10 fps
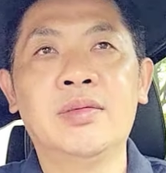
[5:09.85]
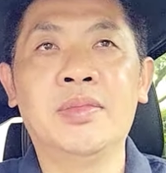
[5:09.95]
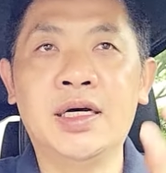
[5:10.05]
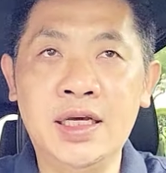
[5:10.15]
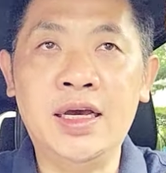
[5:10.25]

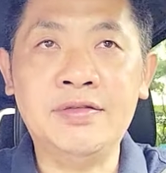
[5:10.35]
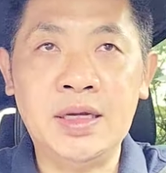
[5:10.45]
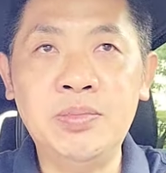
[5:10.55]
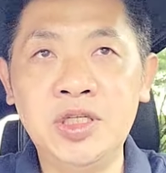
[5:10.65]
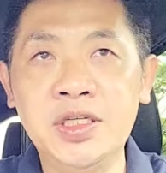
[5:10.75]
But they have
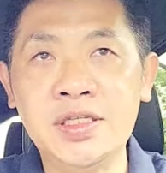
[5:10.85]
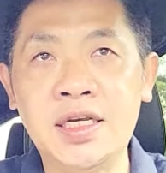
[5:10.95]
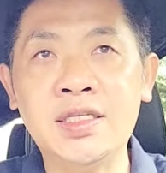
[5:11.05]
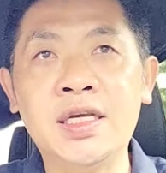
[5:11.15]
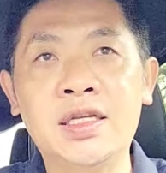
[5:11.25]
temperature
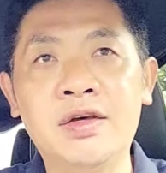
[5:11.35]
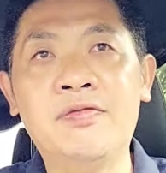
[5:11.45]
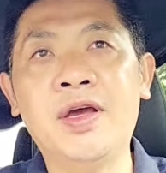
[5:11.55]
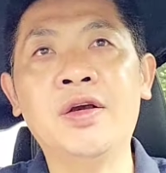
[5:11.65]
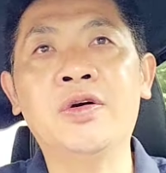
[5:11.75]
sensor at the
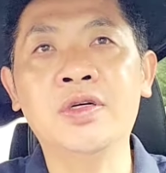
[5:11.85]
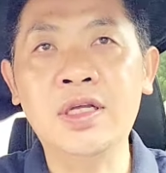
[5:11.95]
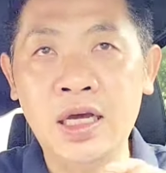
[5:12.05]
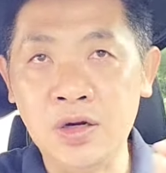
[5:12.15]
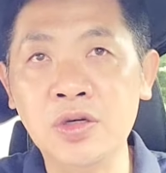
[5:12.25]
fan coil.
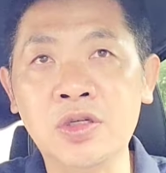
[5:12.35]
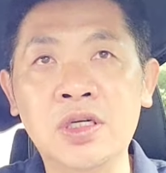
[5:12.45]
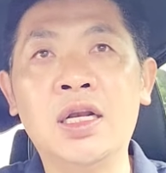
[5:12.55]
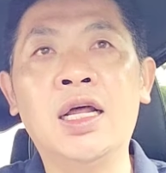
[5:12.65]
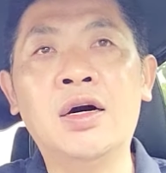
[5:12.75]
They are not going
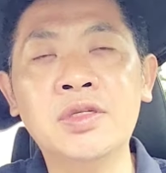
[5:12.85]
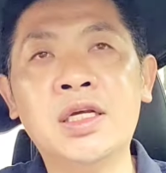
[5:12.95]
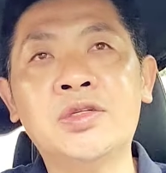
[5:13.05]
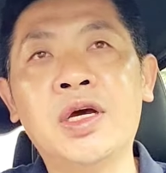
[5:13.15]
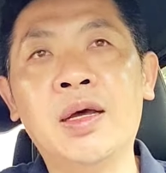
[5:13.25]
to allow
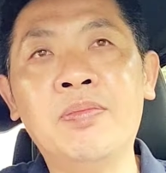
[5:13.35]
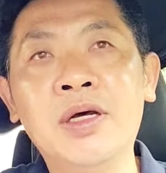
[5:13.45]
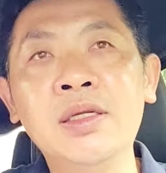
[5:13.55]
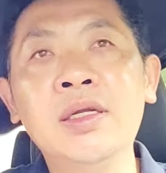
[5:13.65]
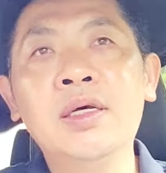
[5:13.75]
that to
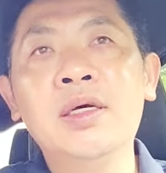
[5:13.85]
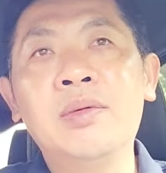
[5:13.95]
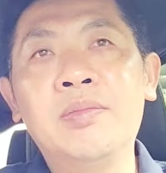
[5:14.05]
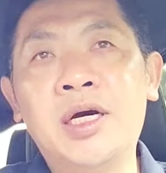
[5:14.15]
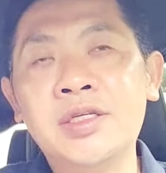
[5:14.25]
happen,
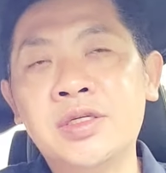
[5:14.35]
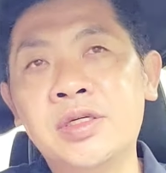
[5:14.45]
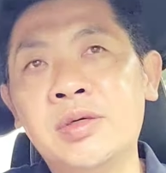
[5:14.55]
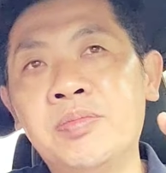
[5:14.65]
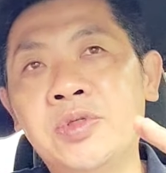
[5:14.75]
but it's going
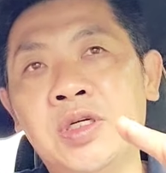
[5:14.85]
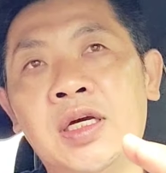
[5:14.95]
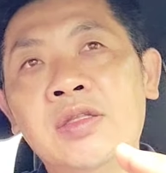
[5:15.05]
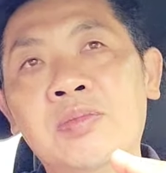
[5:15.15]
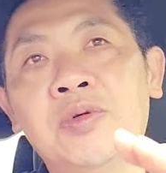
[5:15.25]
to
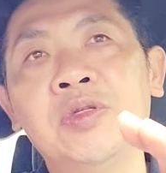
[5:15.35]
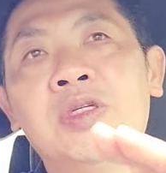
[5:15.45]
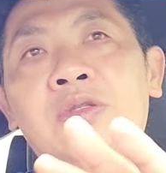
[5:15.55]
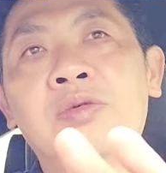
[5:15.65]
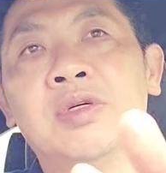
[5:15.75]
try to push
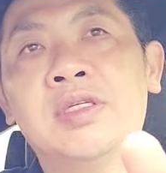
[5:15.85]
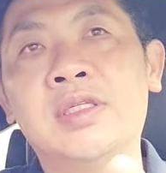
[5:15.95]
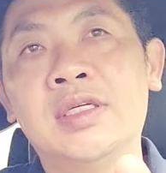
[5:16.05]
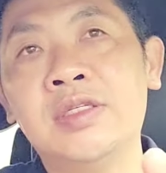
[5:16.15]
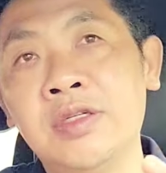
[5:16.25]
it towards
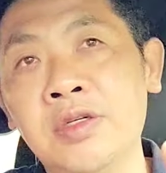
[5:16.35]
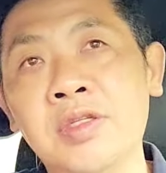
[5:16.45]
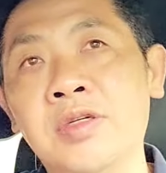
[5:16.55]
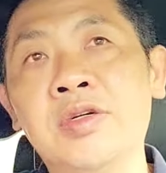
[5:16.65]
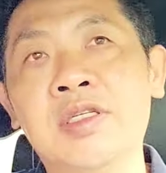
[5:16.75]
the 0
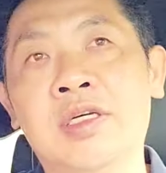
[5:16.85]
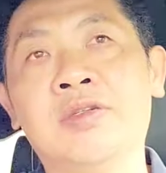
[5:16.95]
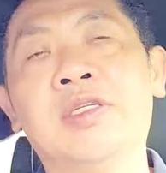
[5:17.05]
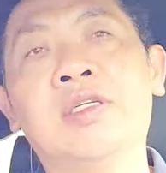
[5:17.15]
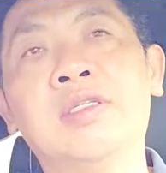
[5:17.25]
degrees
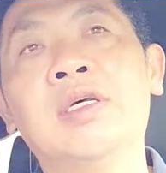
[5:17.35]
Celsius.